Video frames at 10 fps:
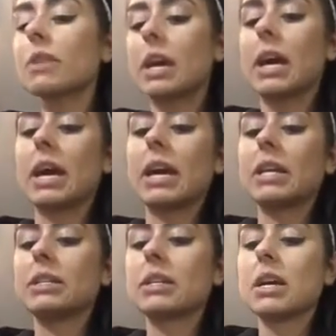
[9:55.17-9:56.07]

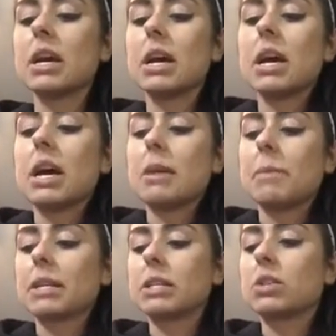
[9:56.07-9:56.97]
And
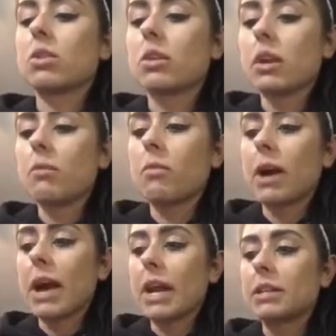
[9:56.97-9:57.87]
my starting
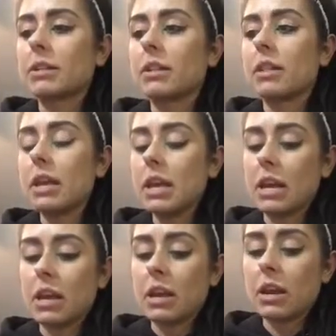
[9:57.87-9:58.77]
weight
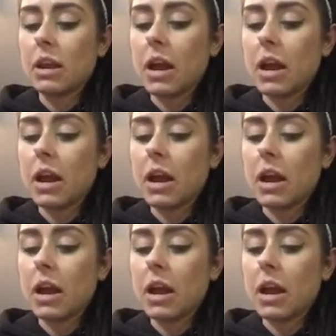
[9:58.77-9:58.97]
then,